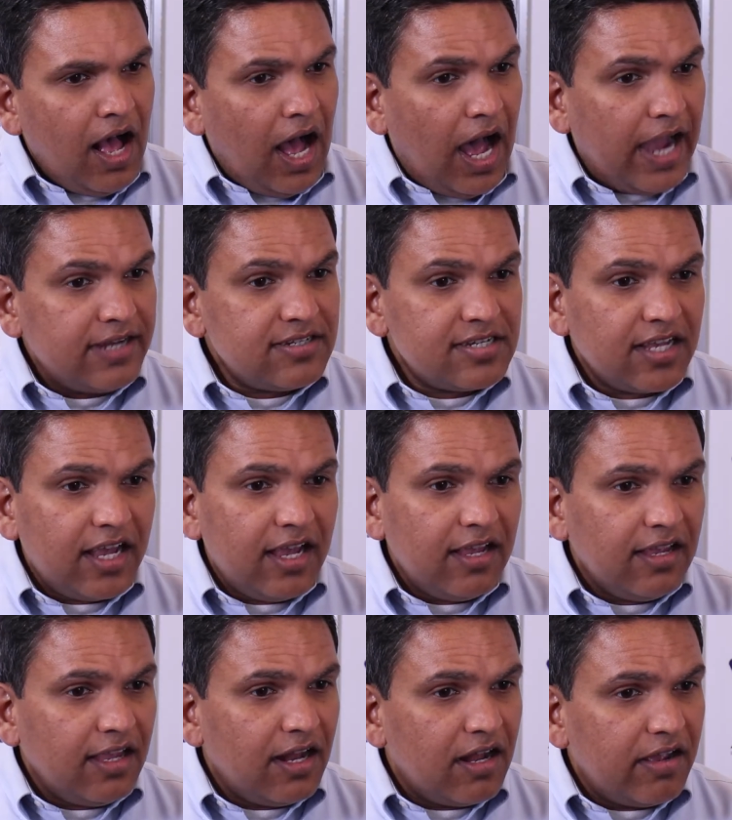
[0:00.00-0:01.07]
I'd
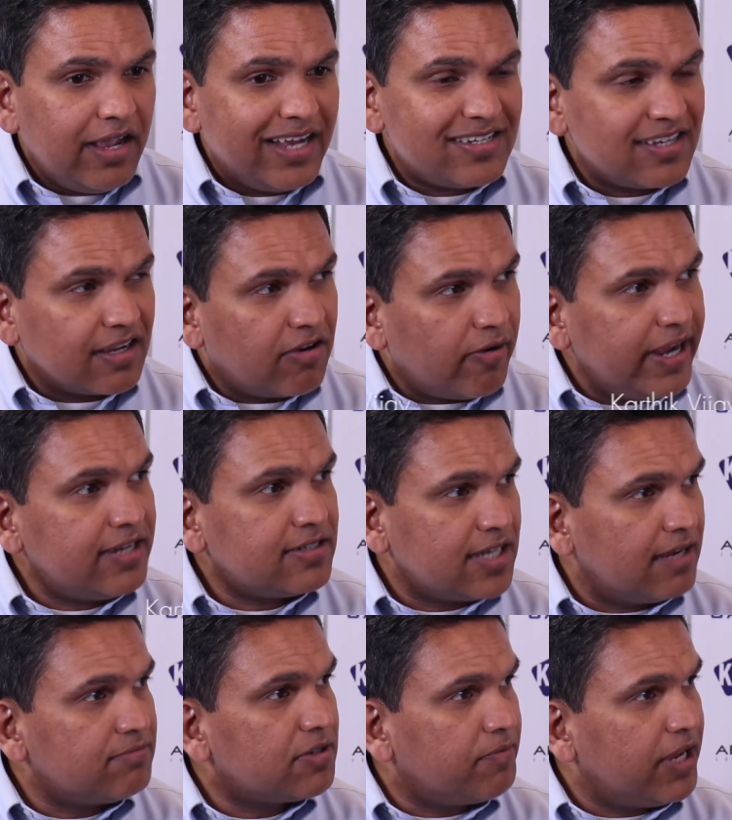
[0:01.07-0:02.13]
say, it's a great
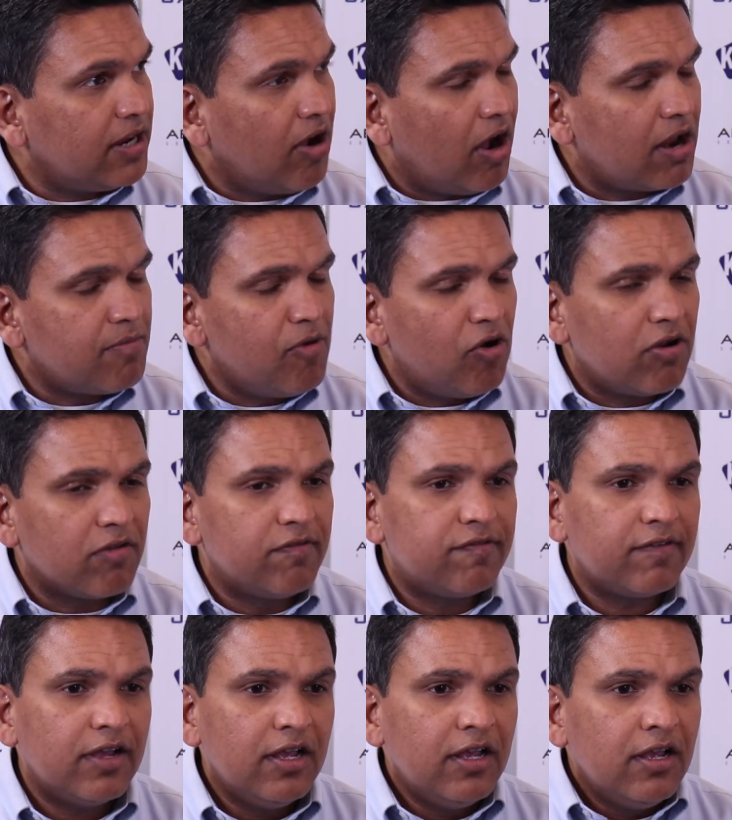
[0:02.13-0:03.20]
time to be in
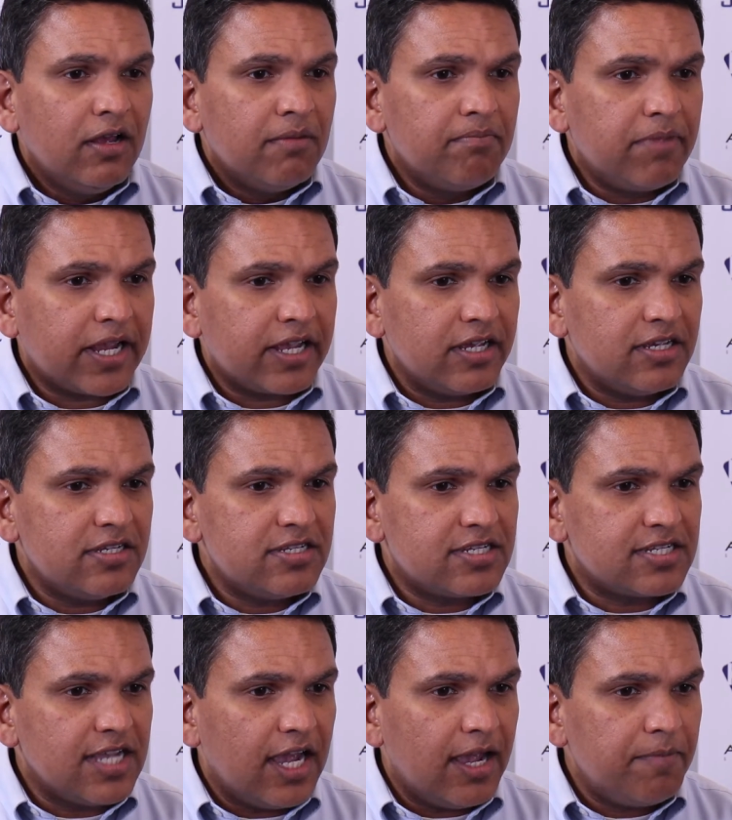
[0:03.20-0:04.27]
automotive
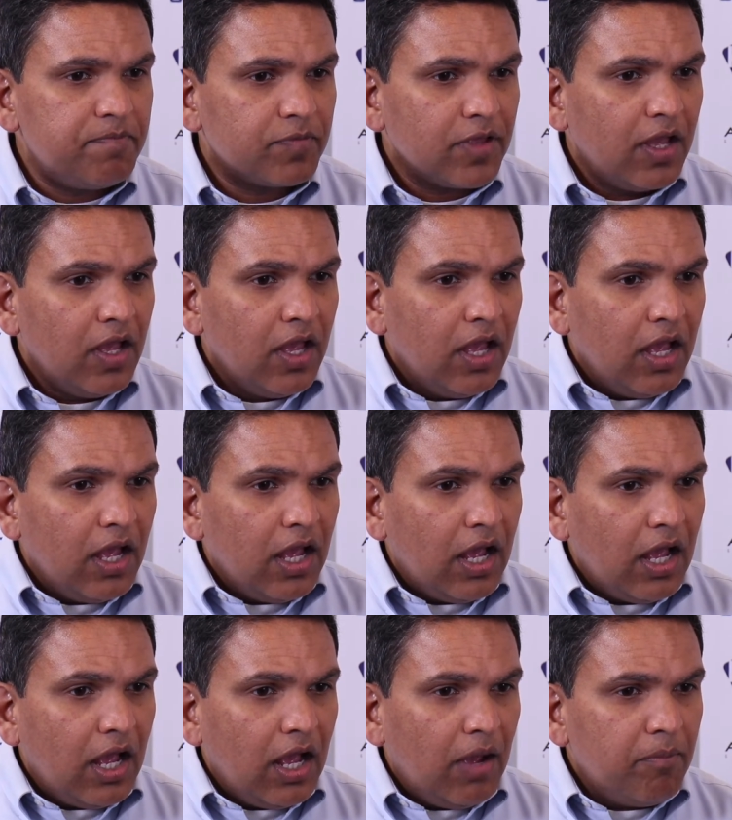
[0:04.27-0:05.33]
because
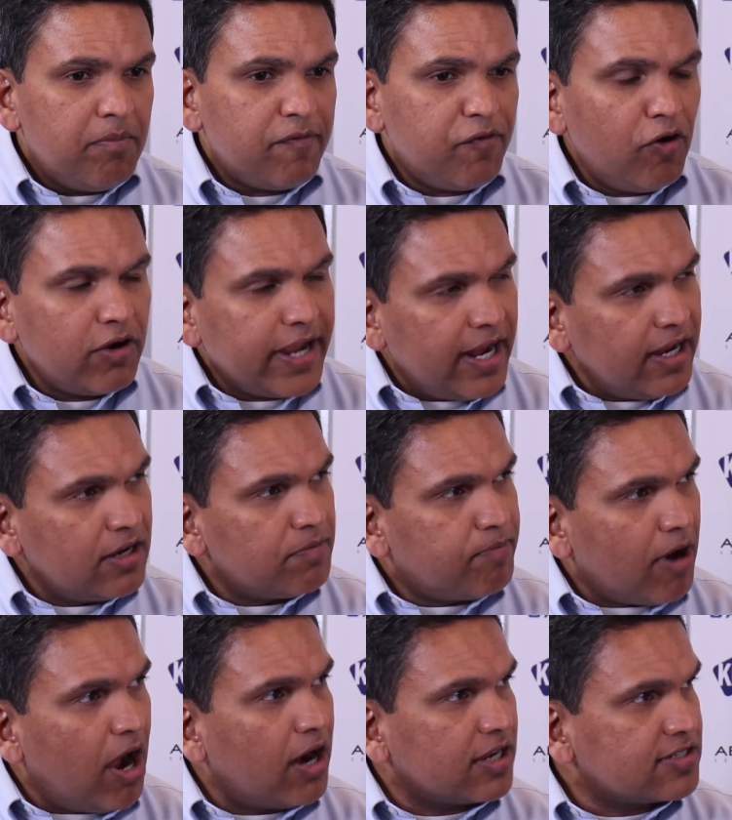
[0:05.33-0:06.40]
before getting into
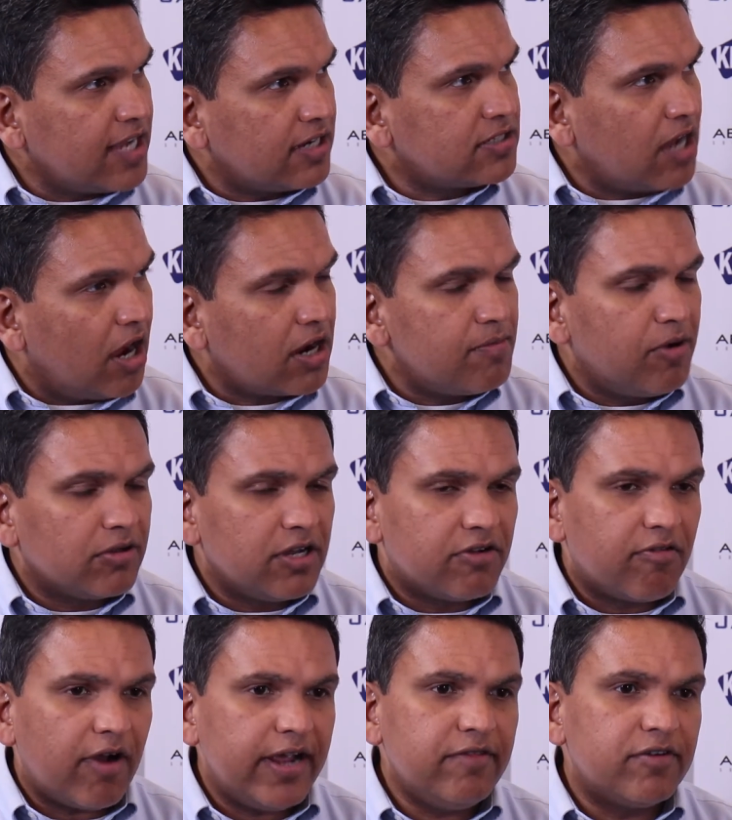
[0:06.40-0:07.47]
products, I'll talk about the
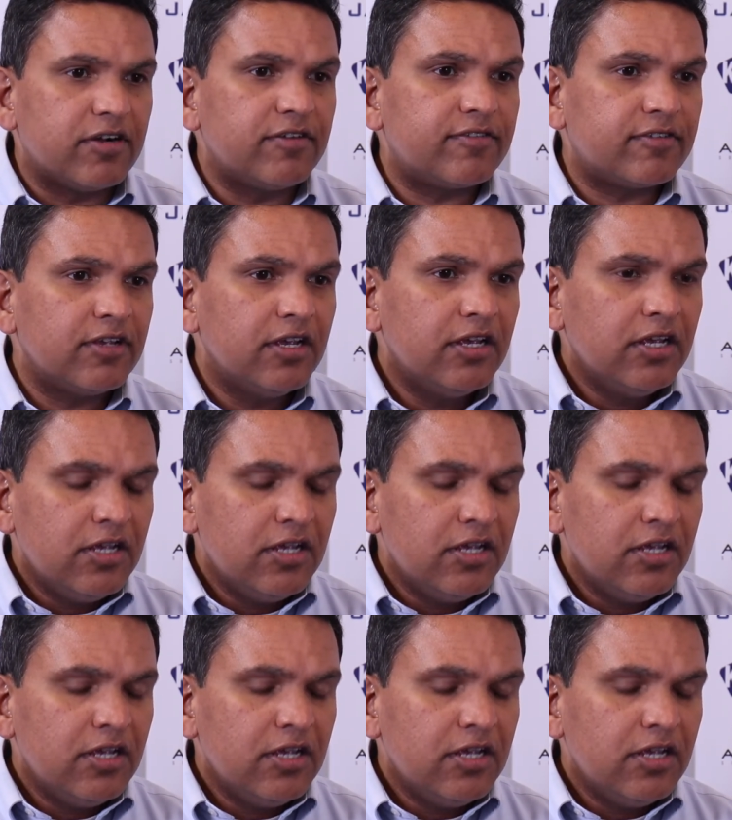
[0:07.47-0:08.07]
drivers.